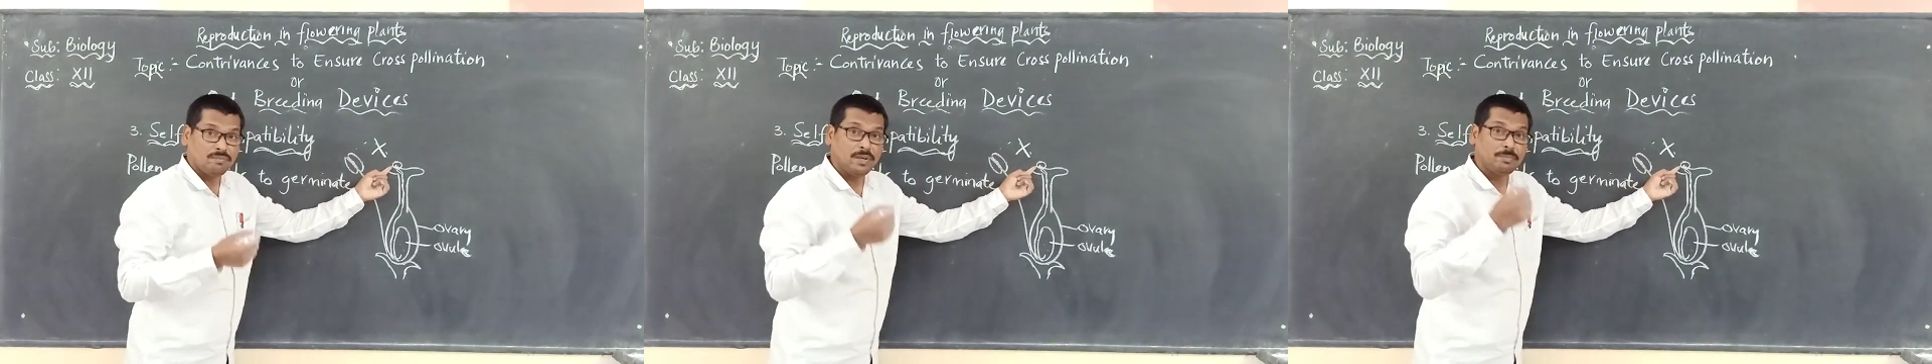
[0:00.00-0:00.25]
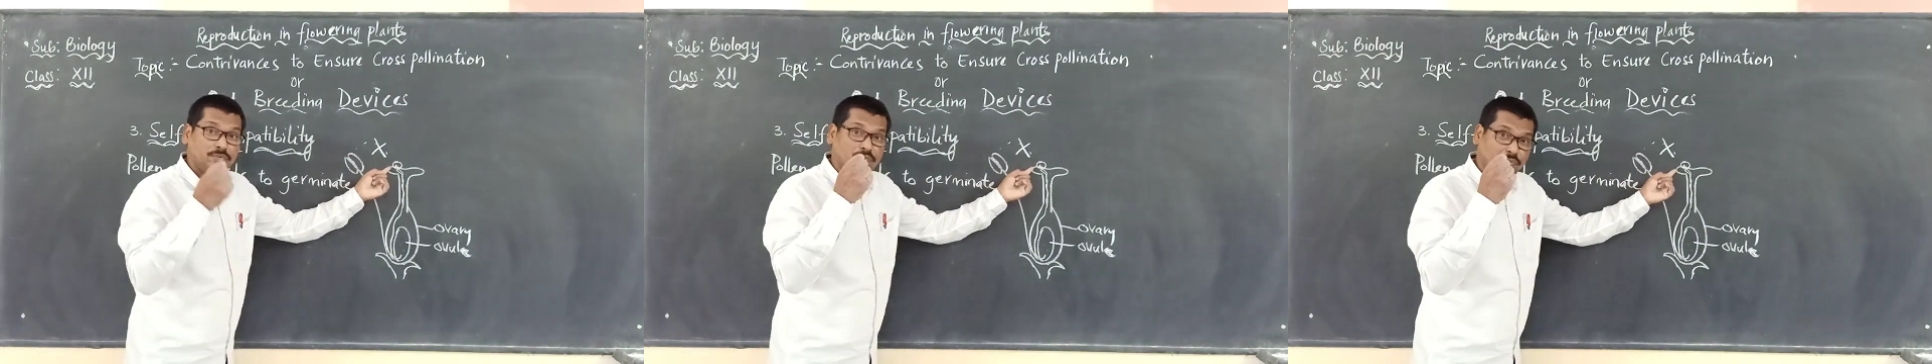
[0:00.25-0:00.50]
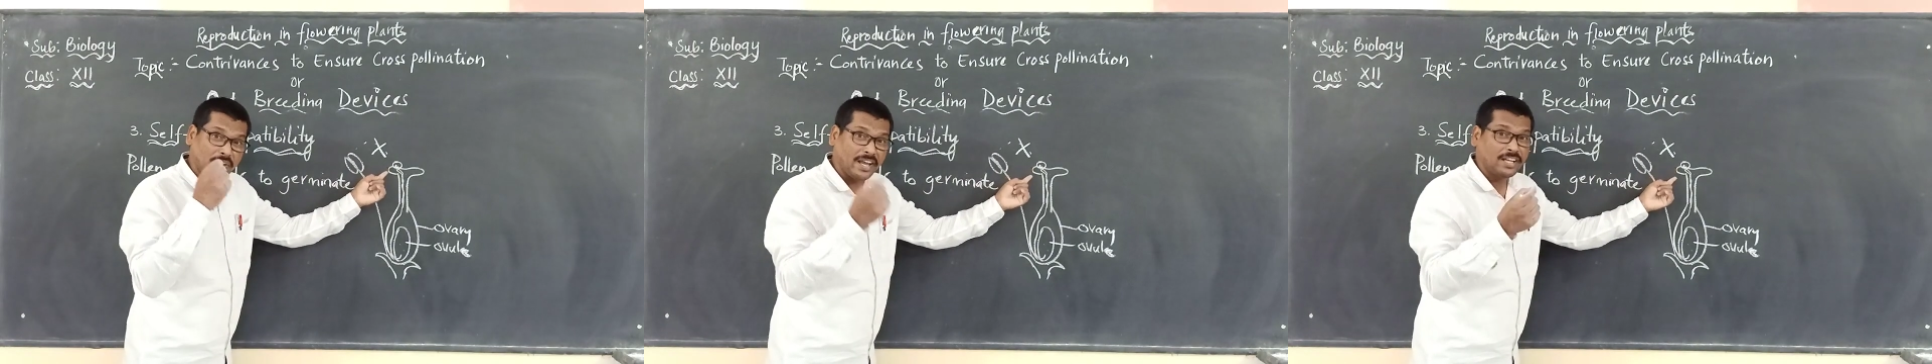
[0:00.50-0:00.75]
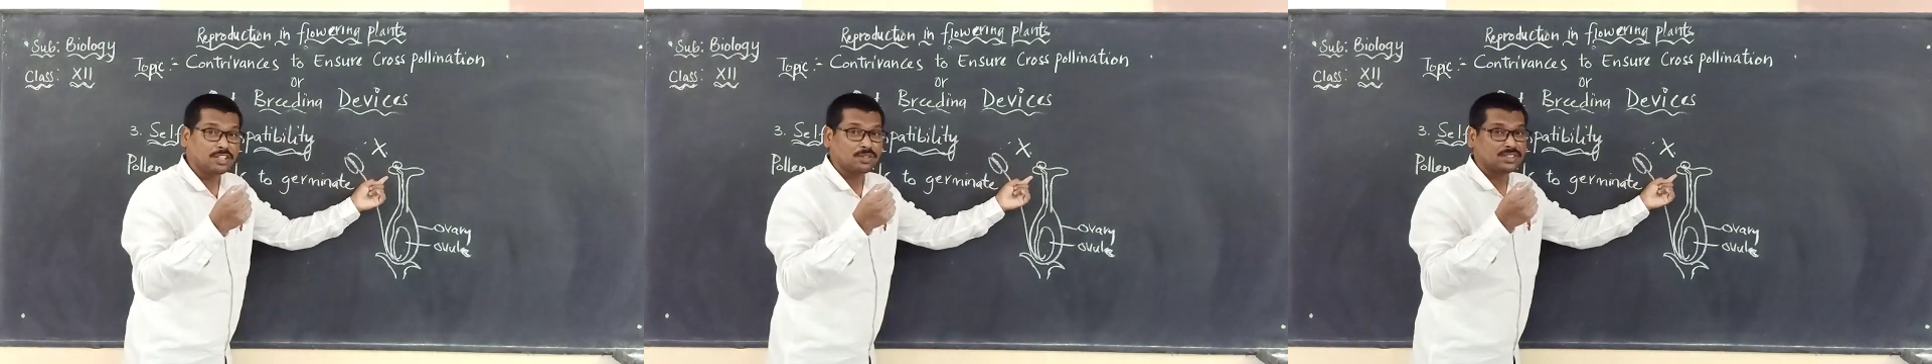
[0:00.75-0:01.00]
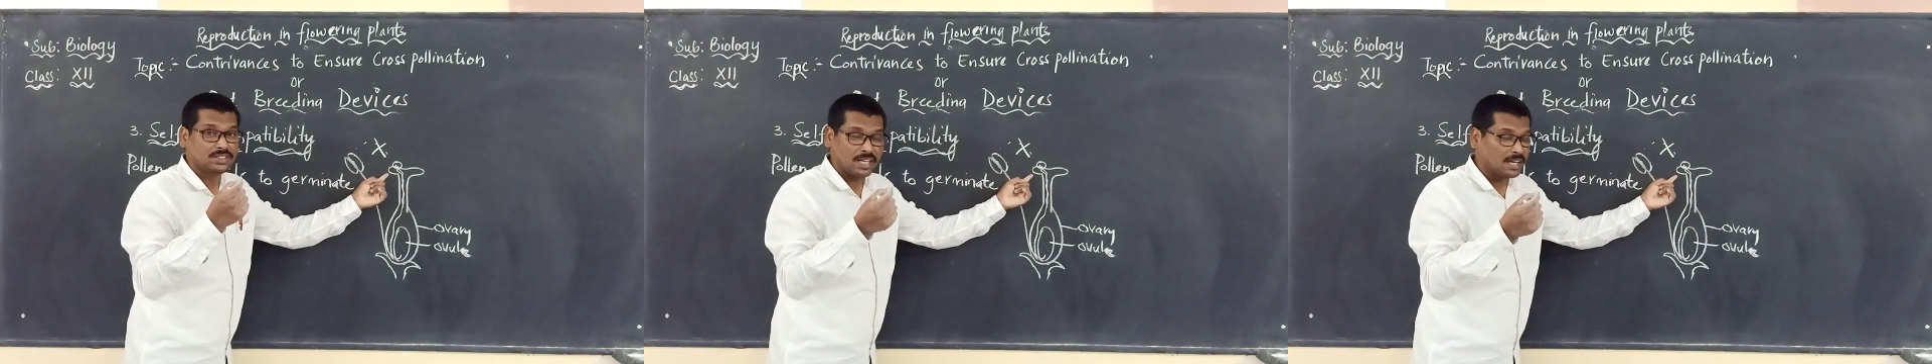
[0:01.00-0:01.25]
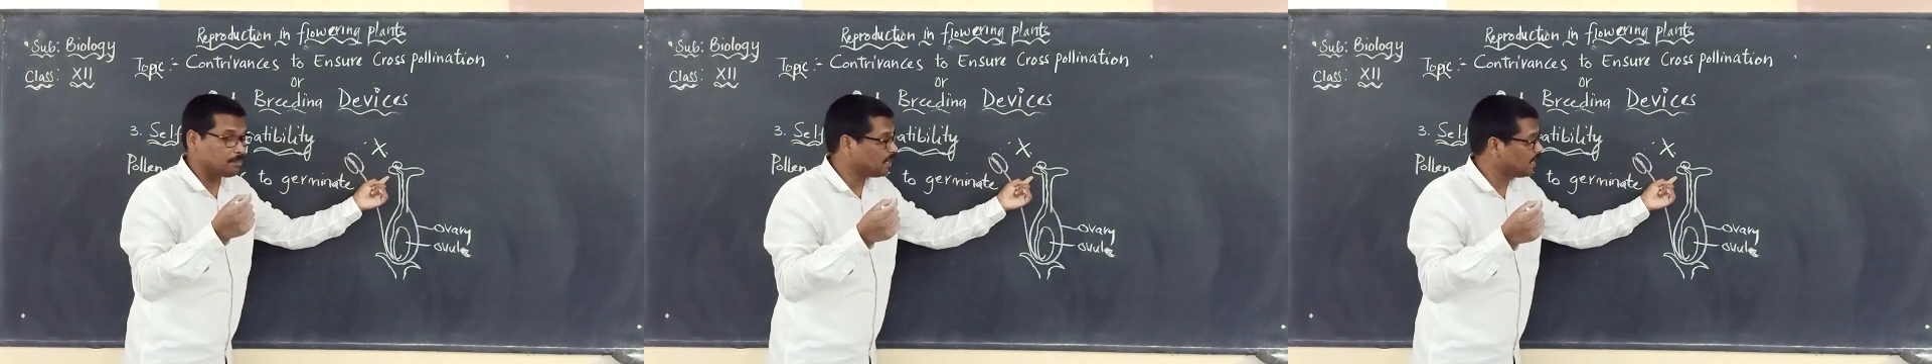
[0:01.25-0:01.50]
will be failed to
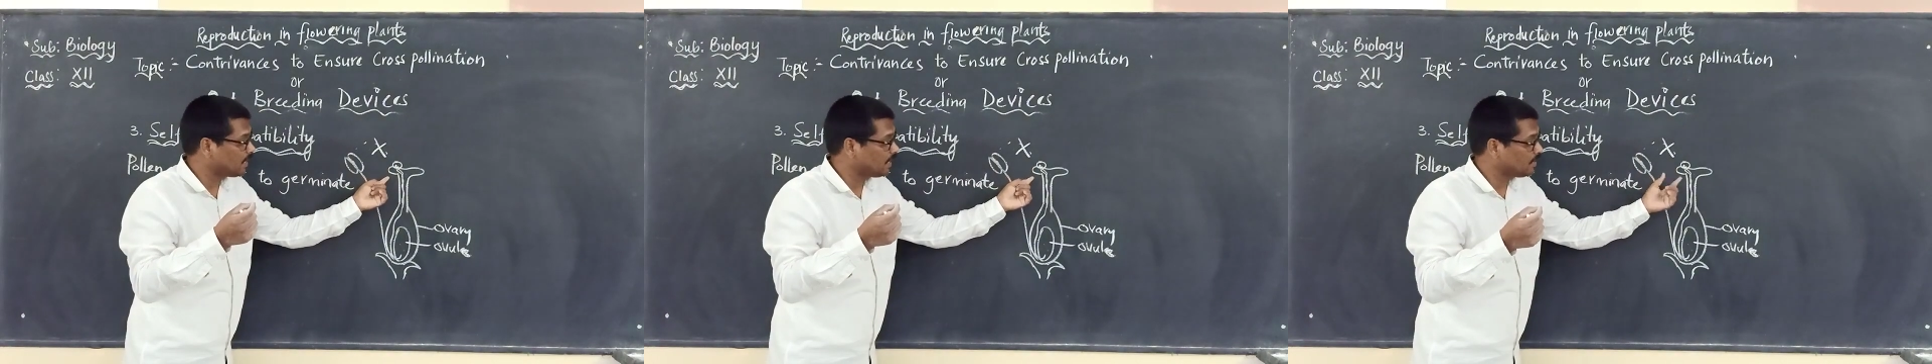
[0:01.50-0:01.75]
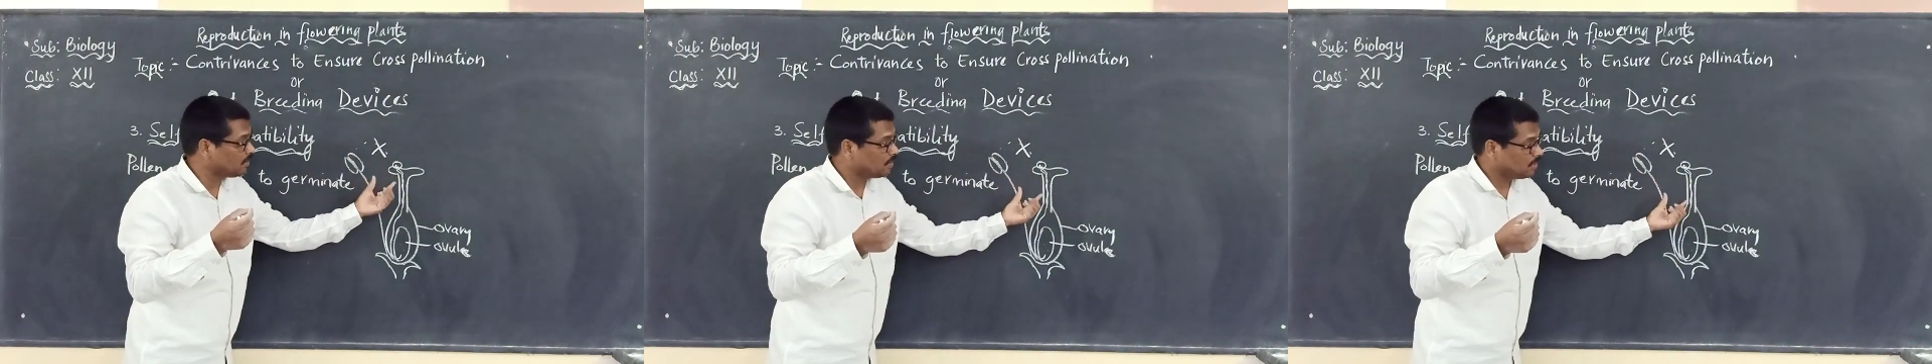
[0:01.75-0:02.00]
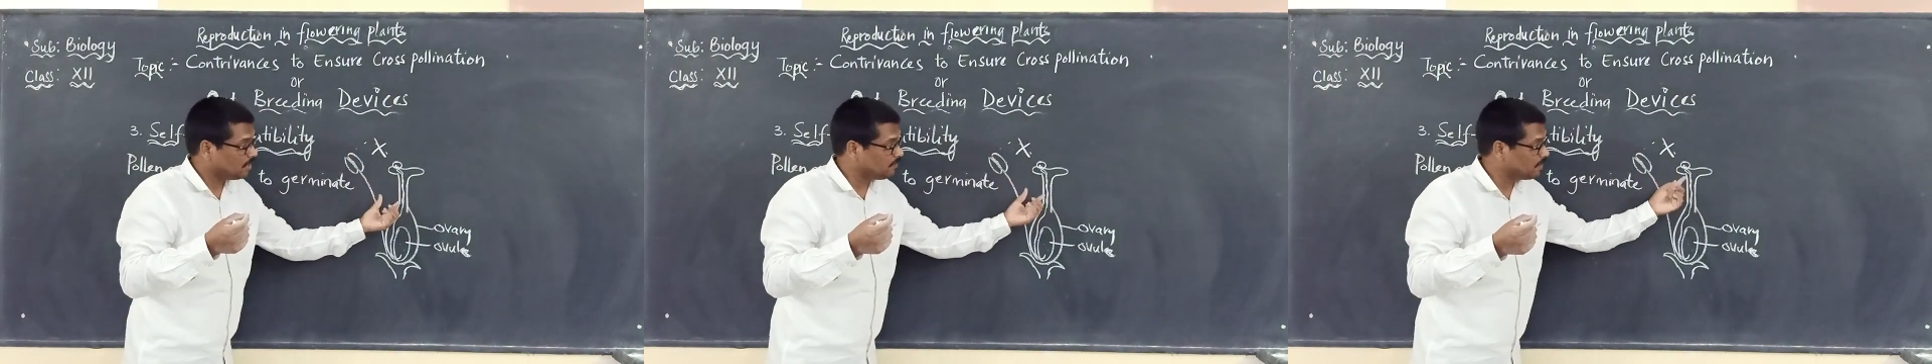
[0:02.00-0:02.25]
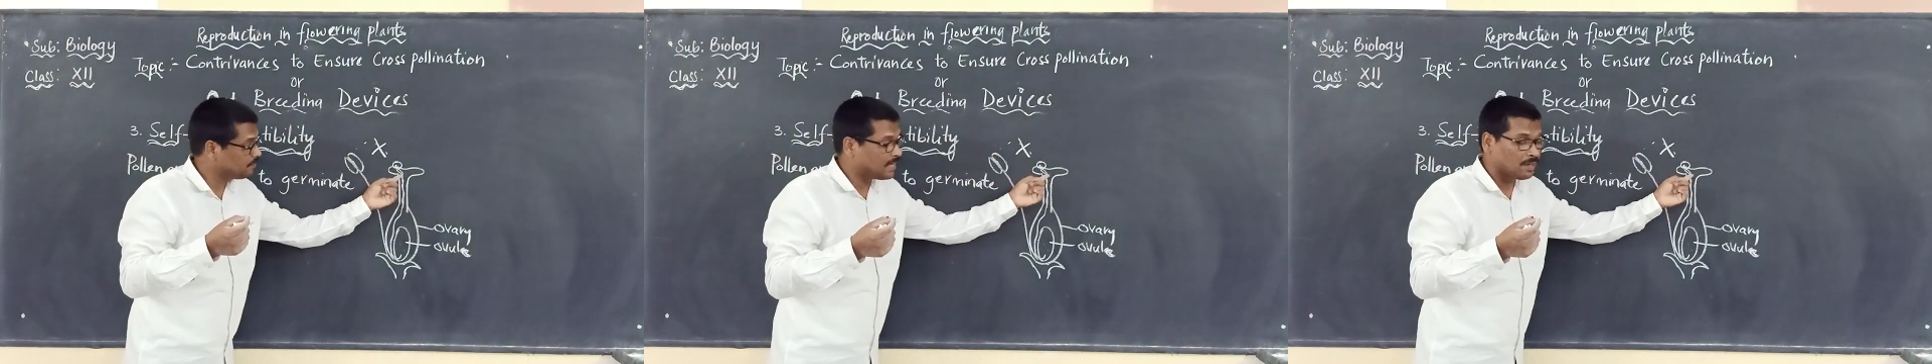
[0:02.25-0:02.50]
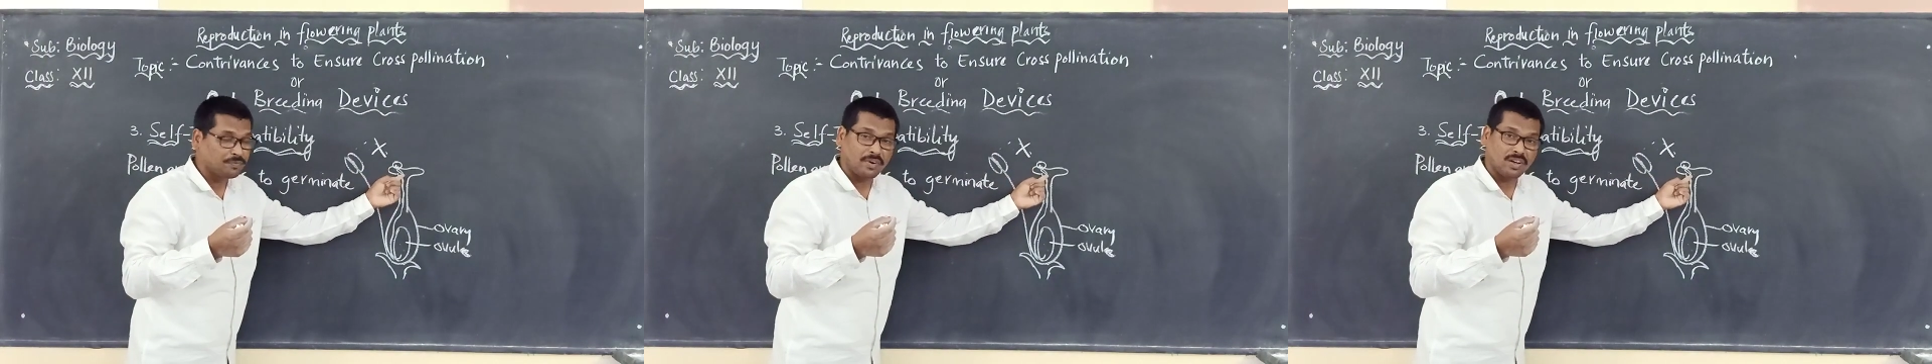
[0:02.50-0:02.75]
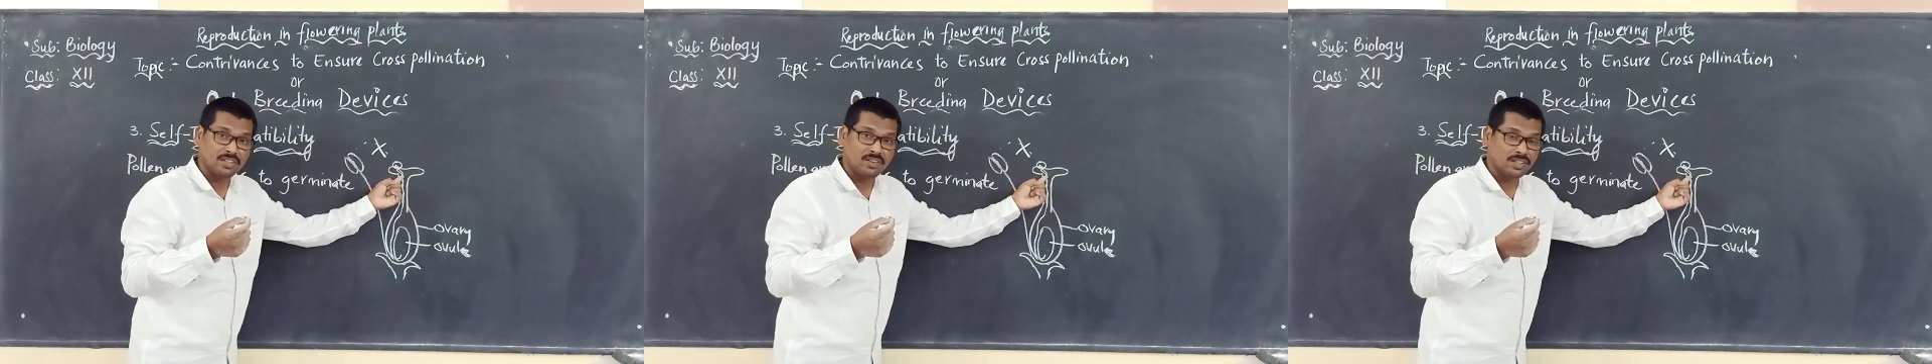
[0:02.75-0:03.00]
germinating even if they are
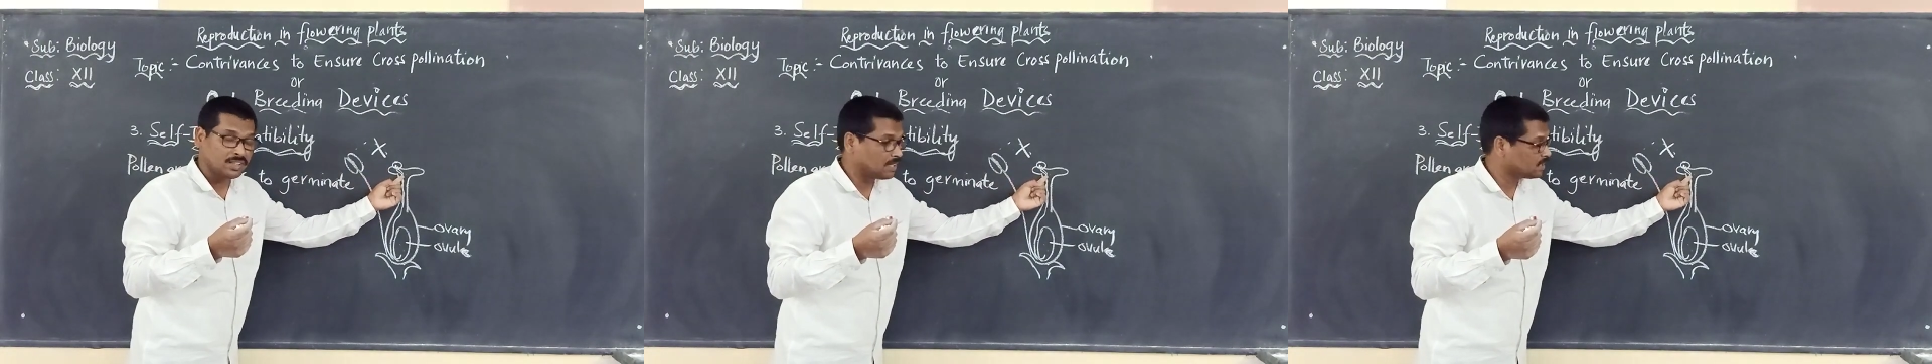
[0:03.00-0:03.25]
falling on